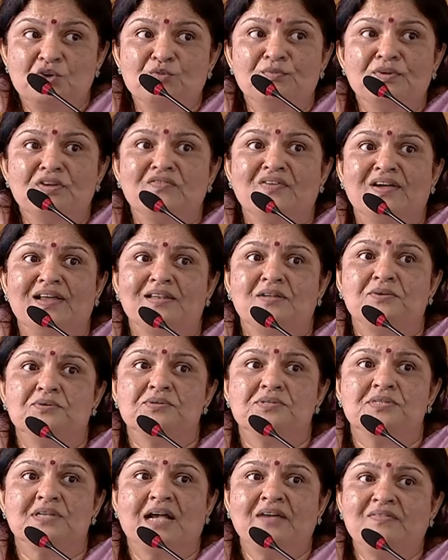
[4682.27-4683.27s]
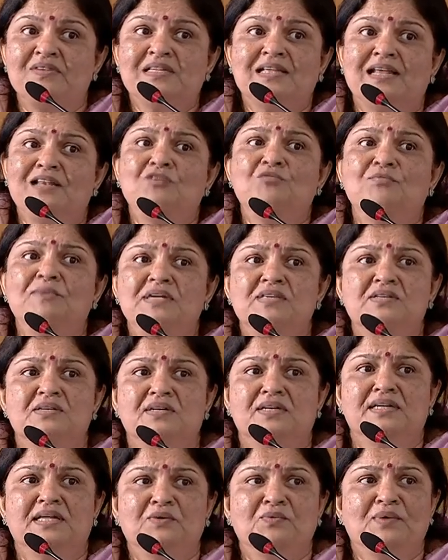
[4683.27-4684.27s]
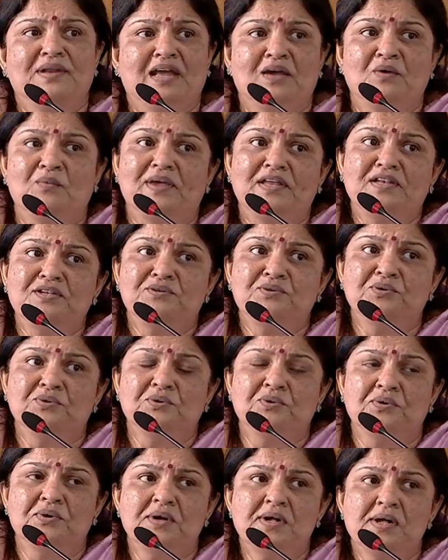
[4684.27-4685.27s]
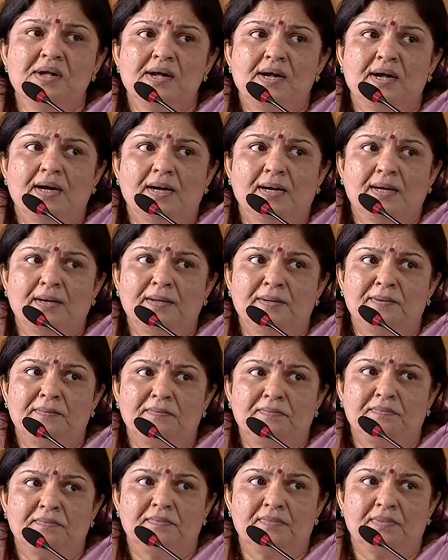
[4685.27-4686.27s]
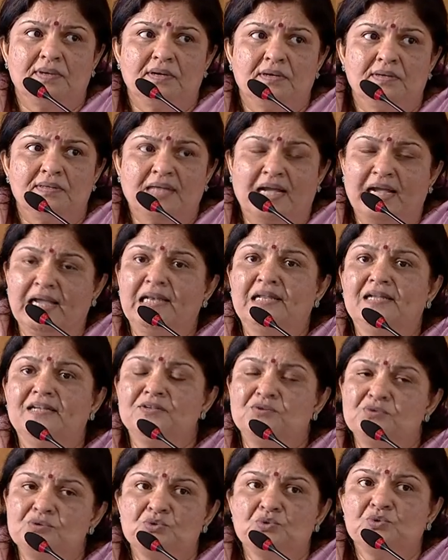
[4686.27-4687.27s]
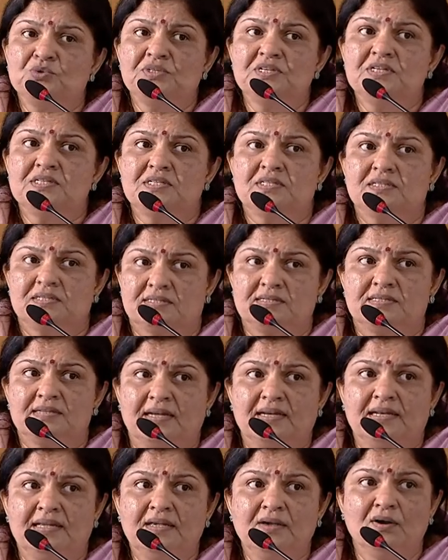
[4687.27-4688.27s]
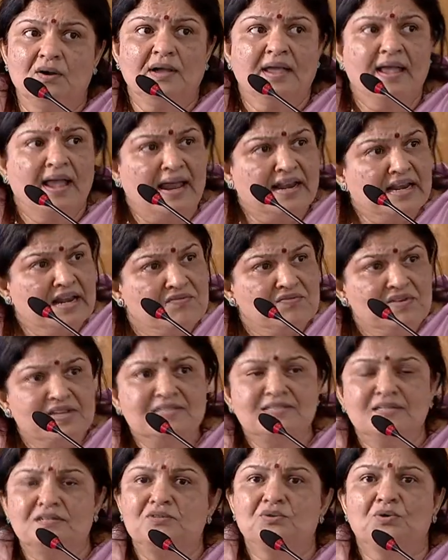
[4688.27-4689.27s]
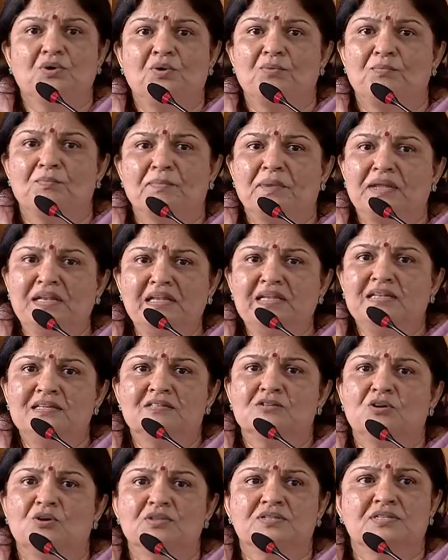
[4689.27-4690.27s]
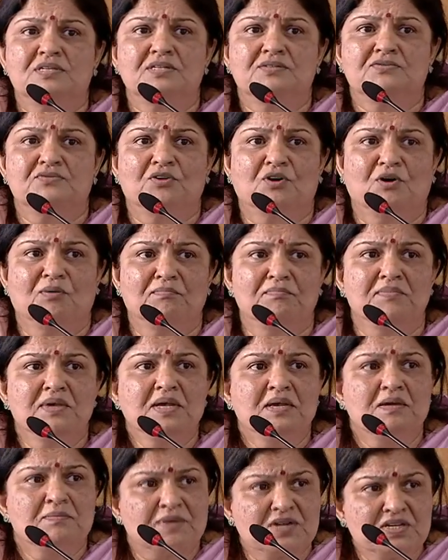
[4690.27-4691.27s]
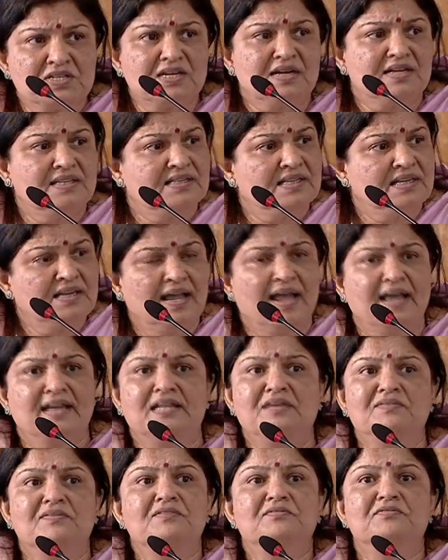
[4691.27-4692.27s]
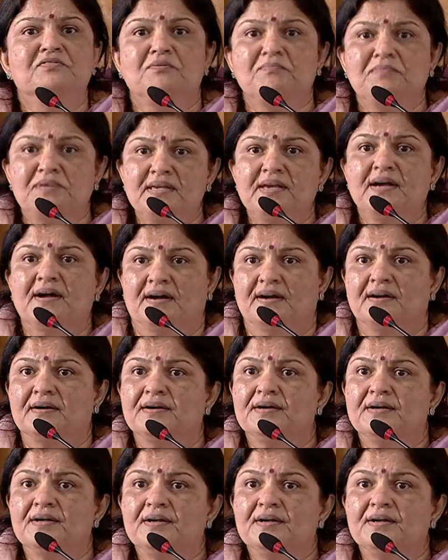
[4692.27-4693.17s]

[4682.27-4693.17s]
human values. I will tell you my journey when I went to Thailand to do this study, and I've listened to many discourses from Prashanti and even from here,